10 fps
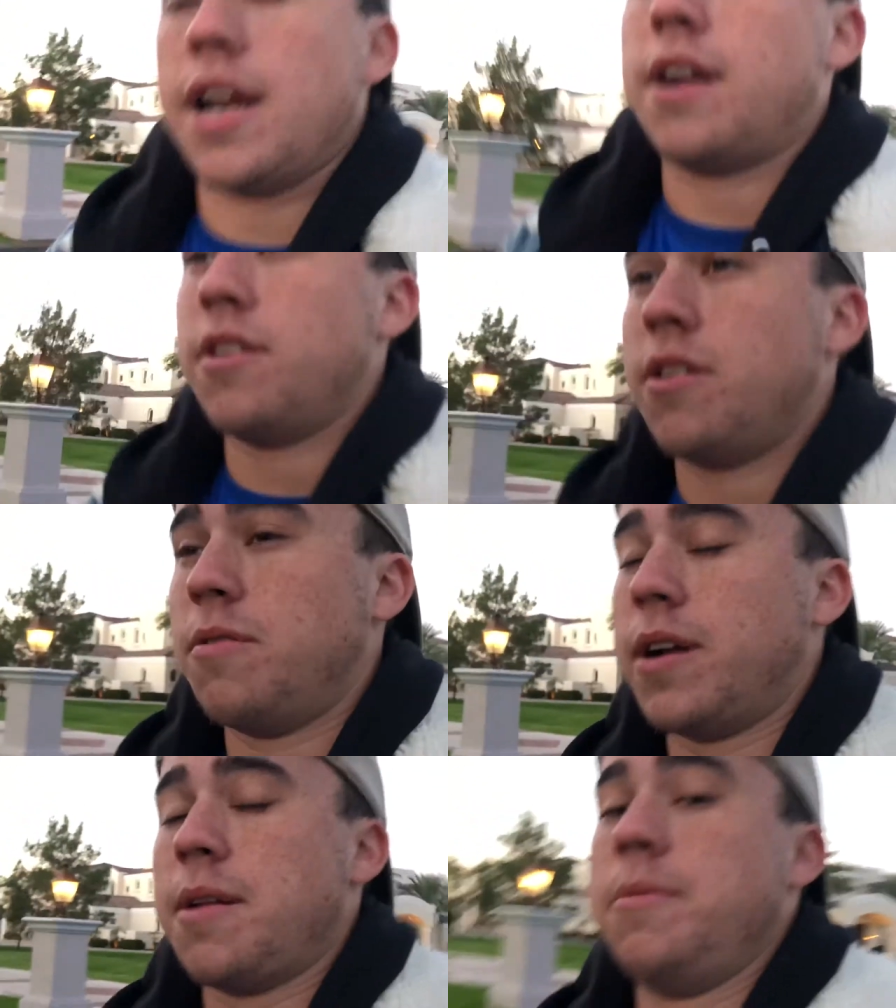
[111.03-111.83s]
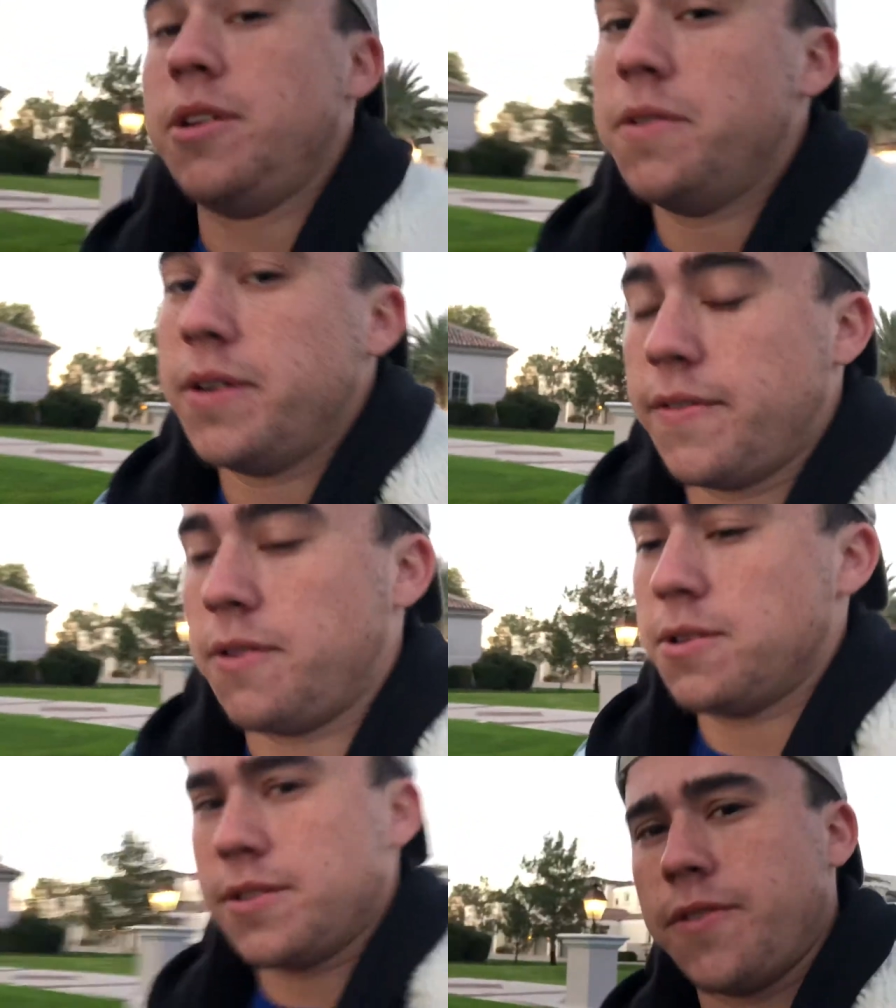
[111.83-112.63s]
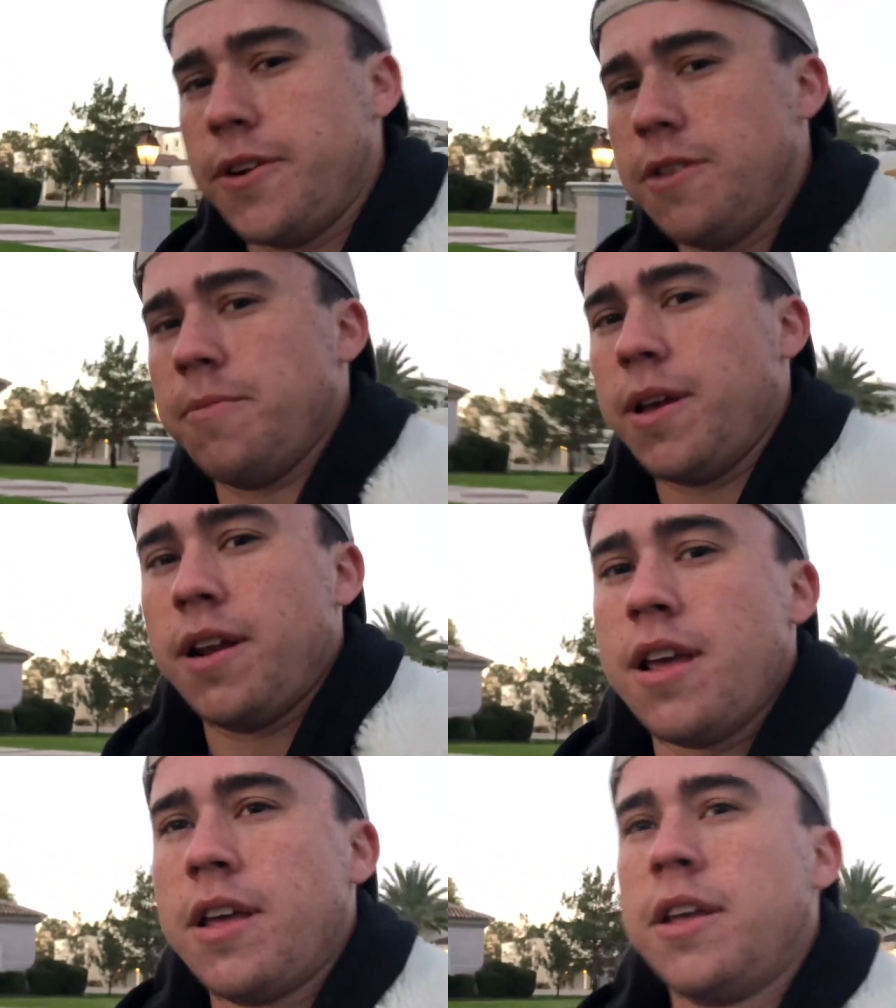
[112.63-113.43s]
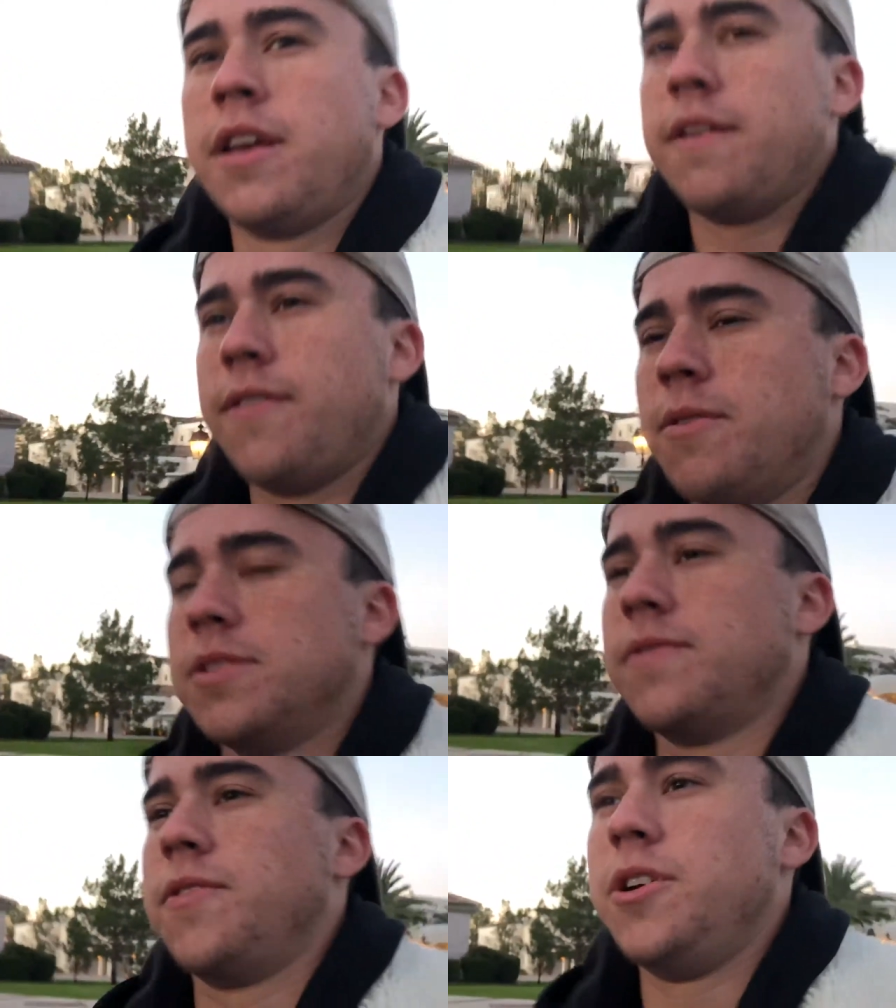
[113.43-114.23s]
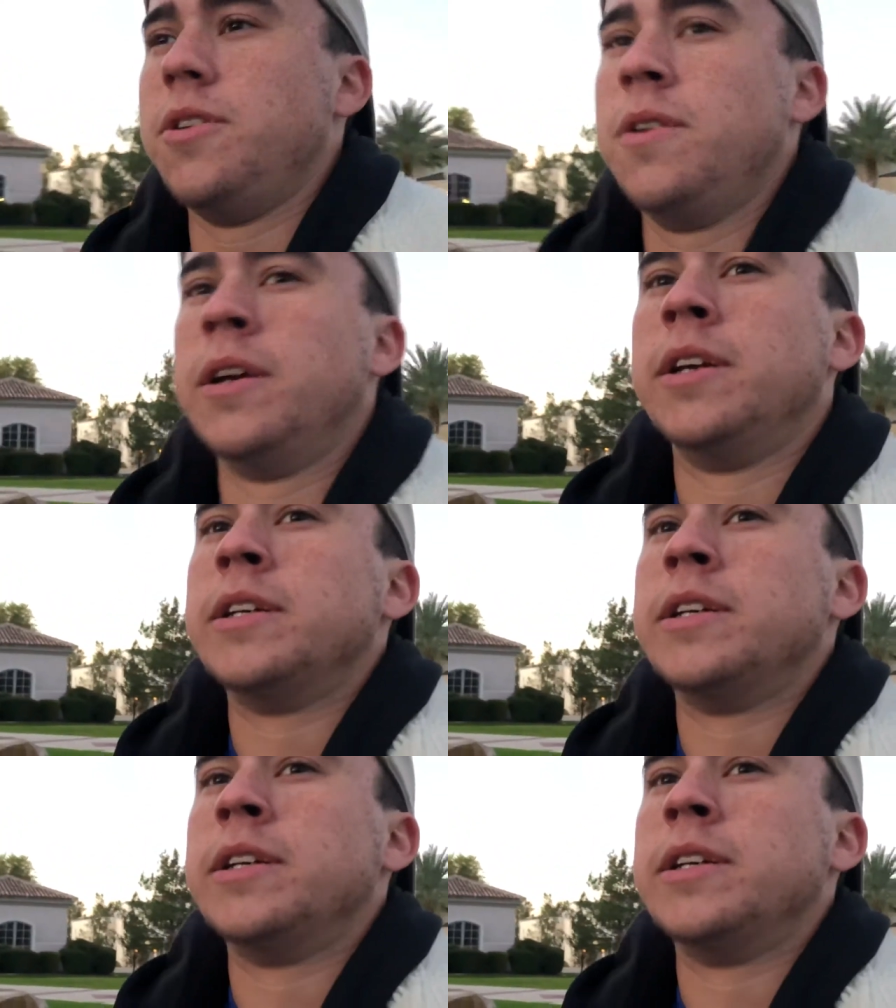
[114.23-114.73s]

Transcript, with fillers: I don't know what I'd be doing if it wasn't for you, man. If it wasn't for you,